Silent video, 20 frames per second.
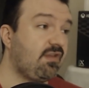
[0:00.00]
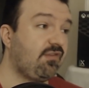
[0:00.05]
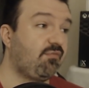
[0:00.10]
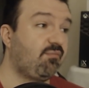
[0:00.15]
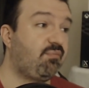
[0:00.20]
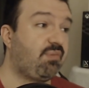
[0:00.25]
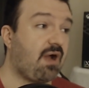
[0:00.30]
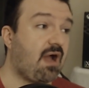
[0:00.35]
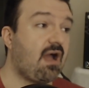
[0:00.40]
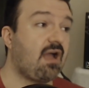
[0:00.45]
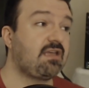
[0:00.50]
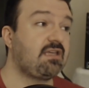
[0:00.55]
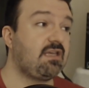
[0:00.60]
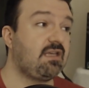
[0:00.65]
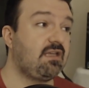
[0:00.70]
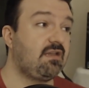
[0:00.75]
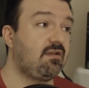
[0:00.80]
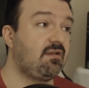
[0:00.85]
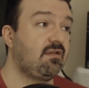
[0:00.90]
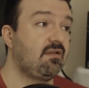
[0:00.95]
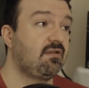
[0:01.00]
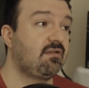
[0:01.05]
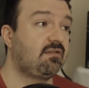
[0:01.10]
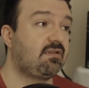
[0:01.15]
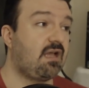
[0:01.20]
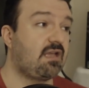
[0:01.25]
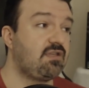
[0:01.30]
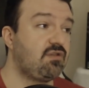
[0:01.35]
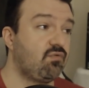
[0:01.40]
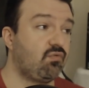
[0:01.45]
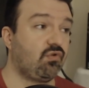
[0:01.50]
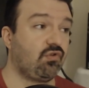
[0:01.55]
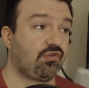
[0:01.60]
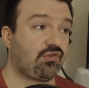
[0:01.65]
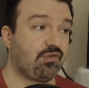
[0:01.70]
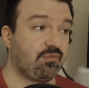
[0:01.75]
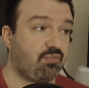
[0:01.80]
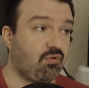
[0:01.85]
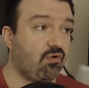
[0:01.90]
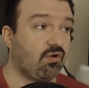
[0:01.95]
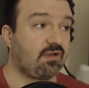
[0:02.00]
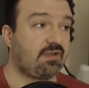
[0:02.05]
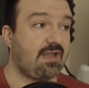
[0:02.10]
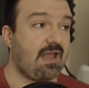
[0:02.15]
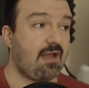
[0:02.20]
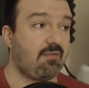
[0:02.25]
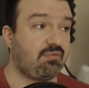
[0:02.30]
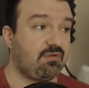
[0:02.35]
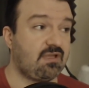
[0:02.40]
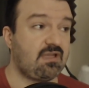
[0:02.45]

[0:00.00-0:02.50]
is buy-in that you will support that